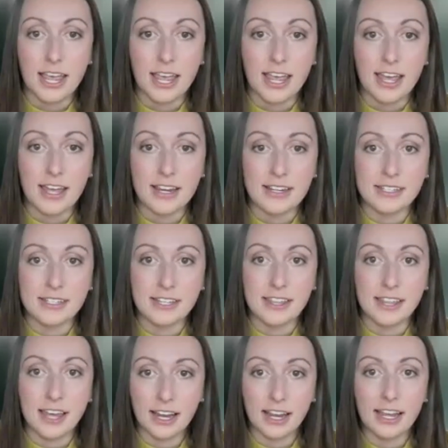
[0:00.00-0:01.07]
And
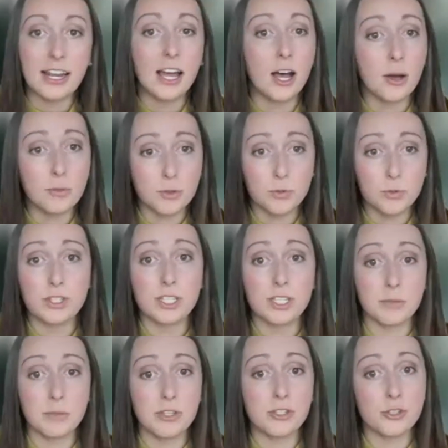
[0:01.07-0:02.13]
that kind of helps with
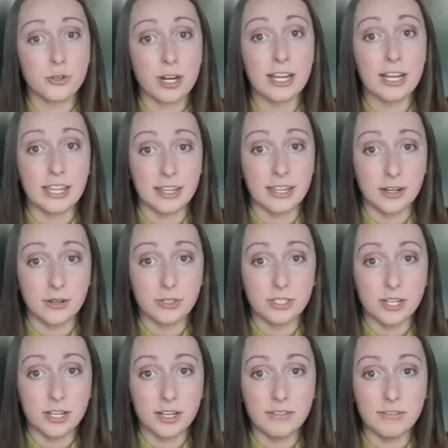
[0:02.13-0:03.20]
some of the straight ego
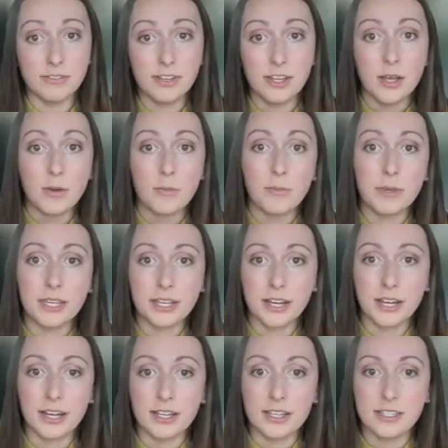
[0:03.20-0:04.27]
stuff
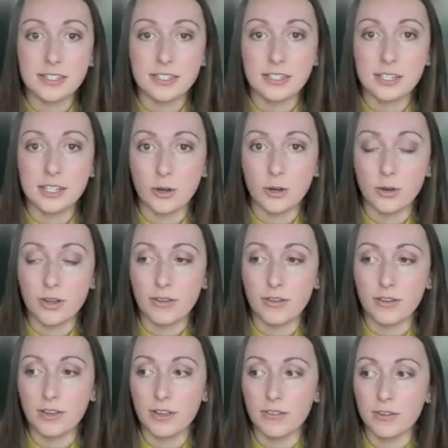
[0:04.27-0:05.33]
because, you know,
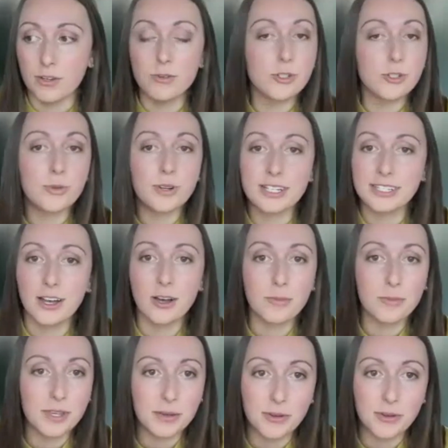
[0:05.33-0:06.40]
if you just want to tell
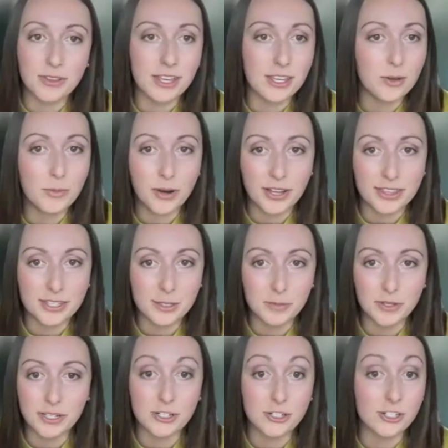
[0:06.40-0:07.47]
people that you bought this
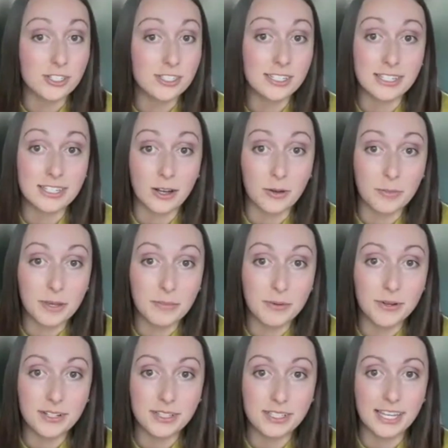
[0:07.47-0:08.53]
building just to tell
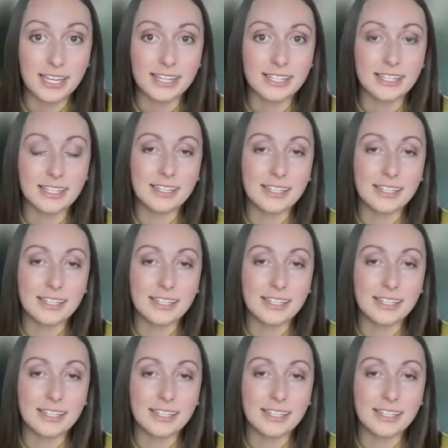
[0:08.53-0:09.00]
people, like,